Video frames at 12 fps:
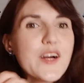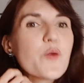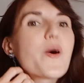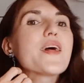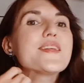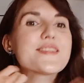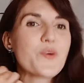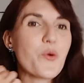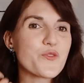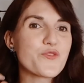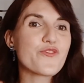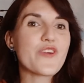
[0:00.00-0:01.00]
Well, it's
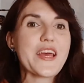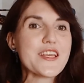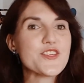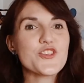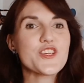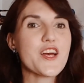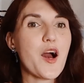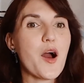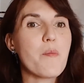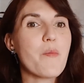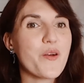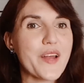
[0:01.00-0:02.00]
called French
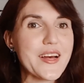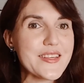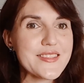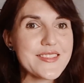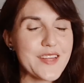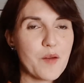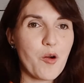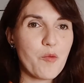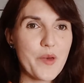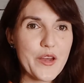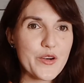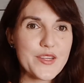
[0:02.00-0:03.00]
among us, among
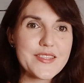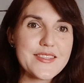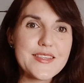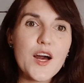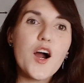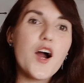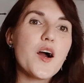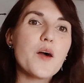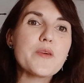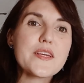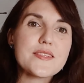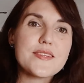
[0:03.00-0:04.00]
parents,
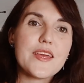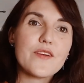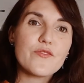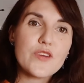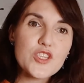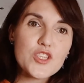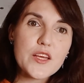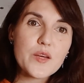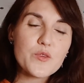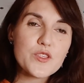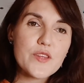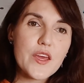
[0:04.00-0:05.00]
because they have French
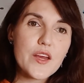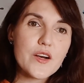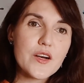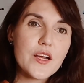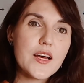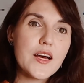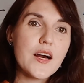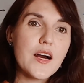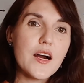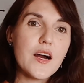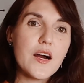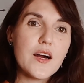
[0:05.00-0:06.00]
language there,
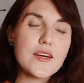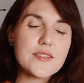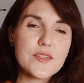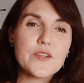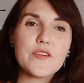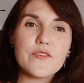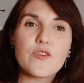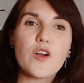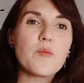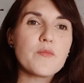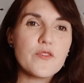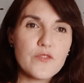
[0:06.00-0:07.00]
starting
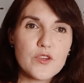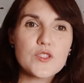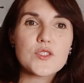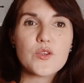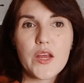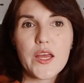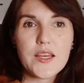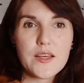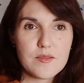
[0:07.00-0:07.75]
from first grade.